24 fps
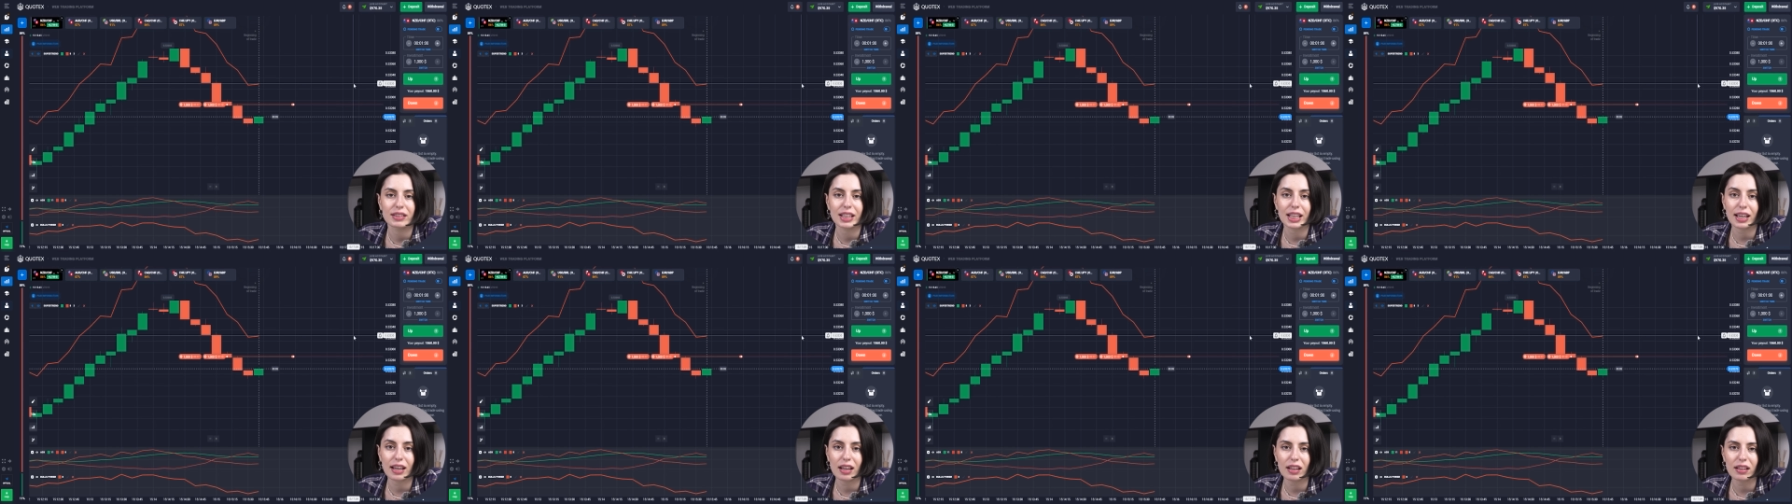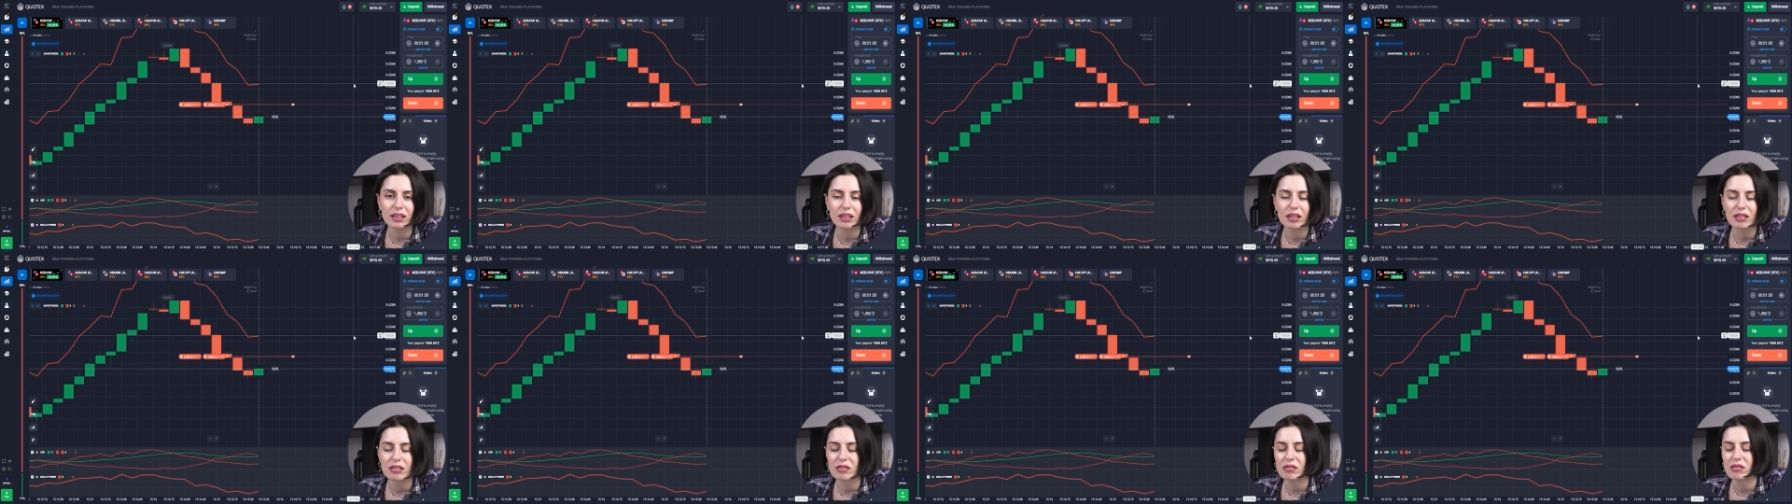the
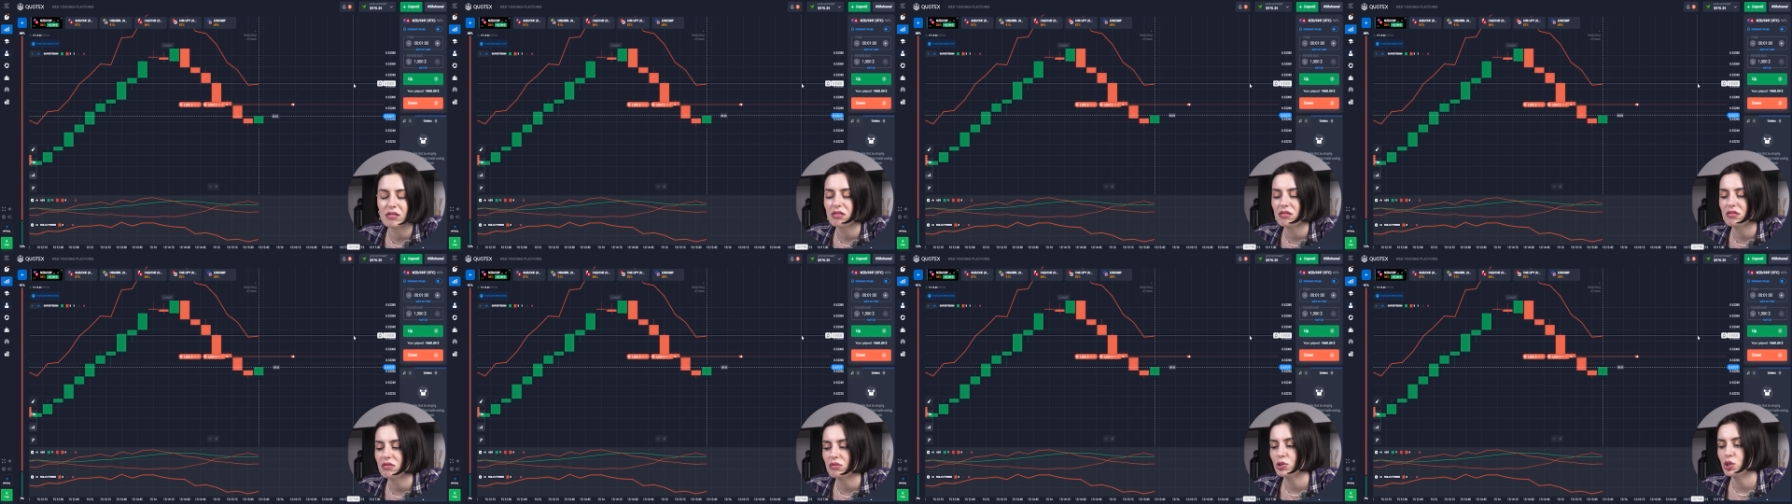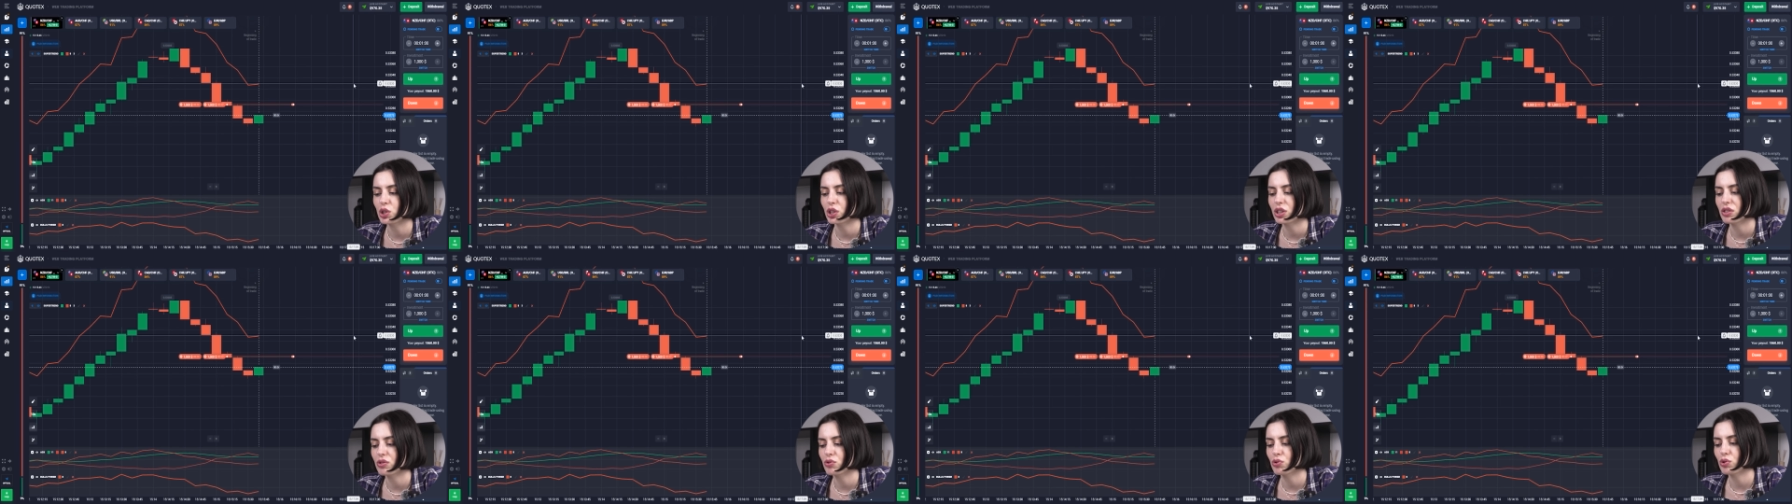candles
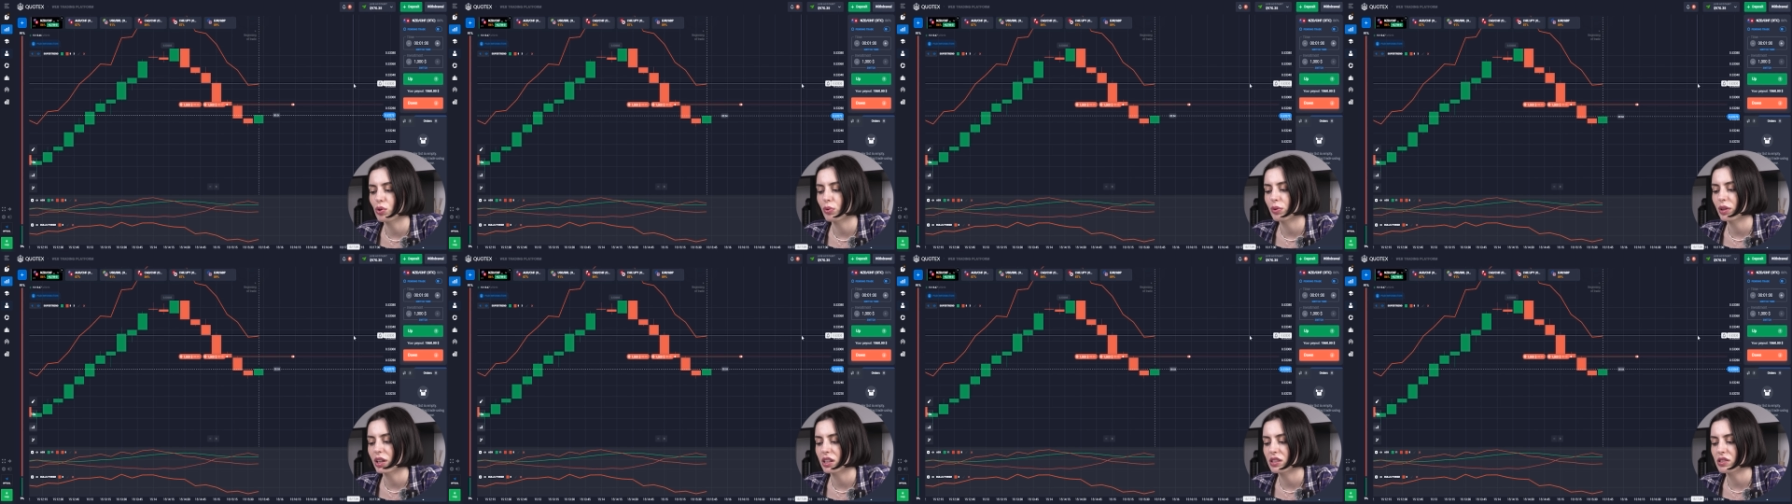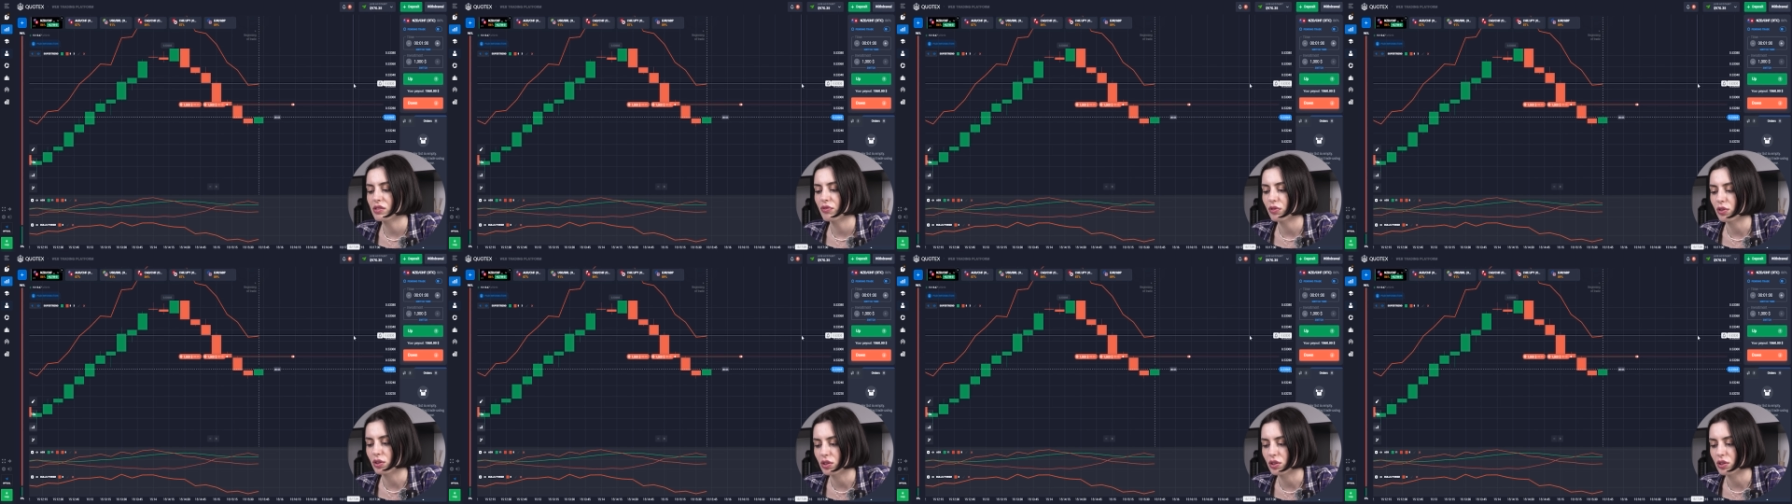just showing us